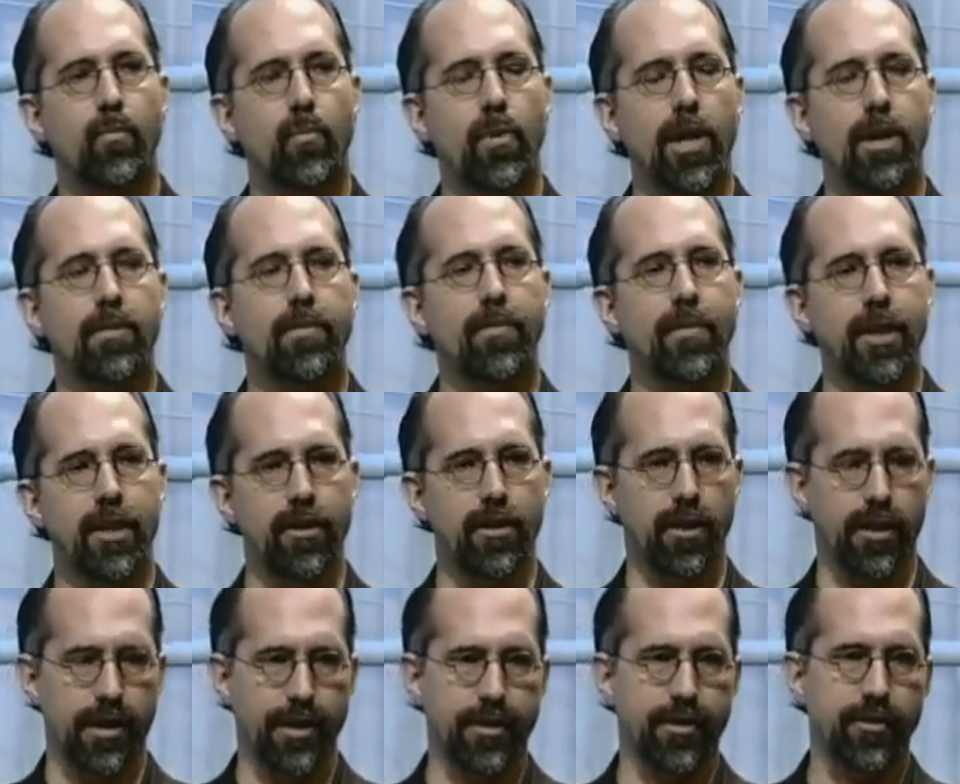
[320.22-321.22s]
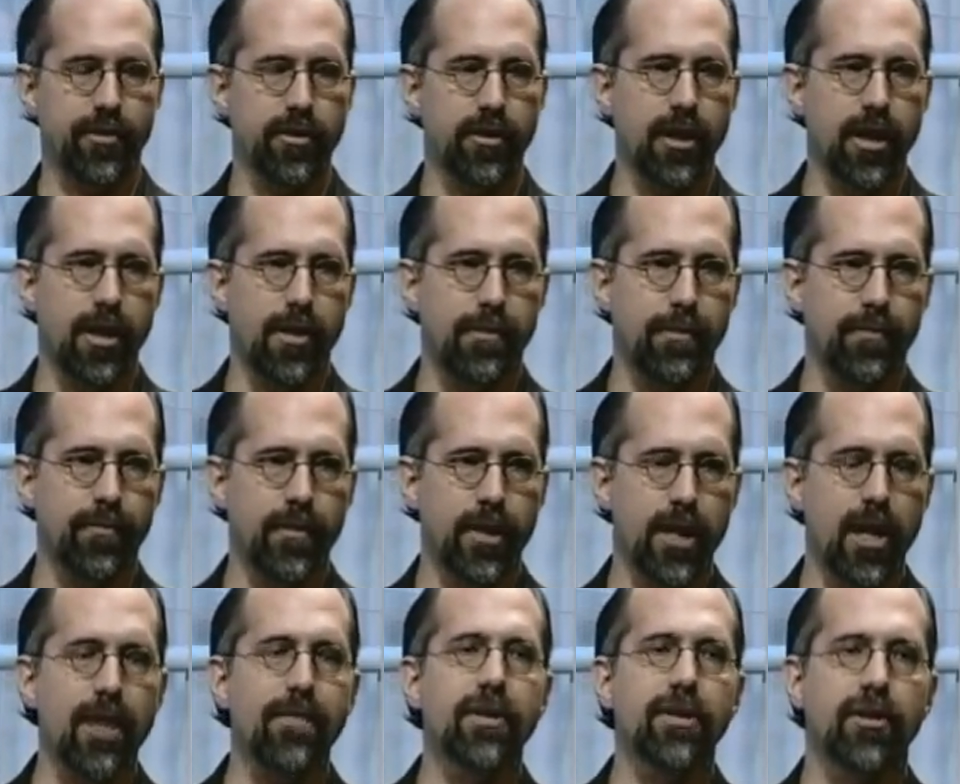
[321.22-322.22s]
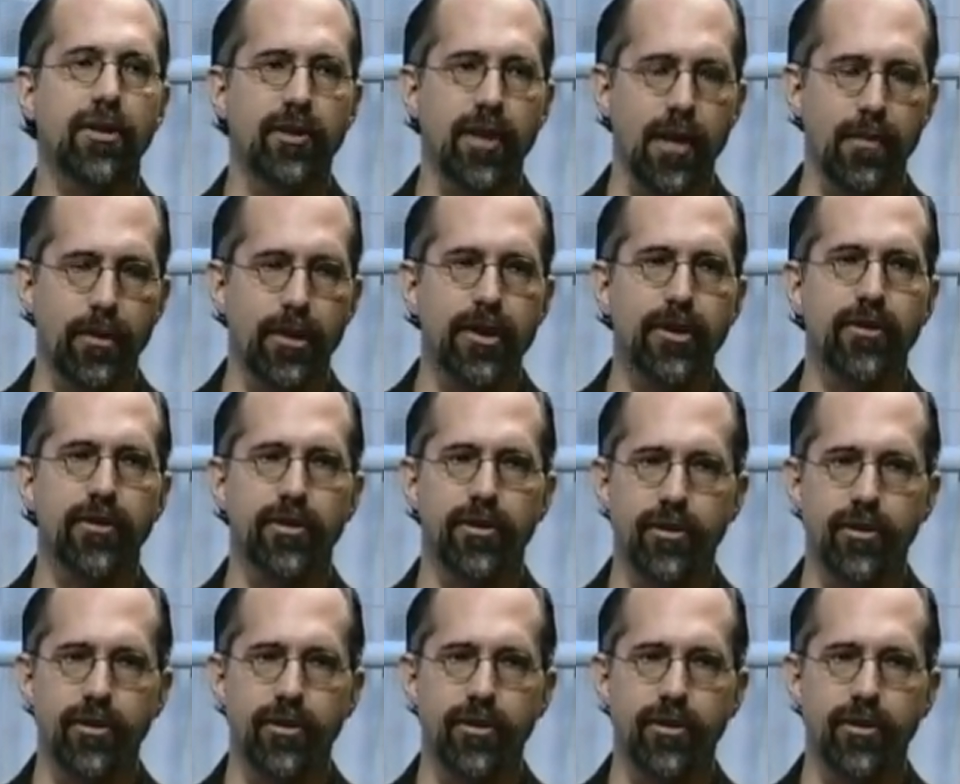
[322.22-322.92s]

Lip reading: Well, there is an obvious example is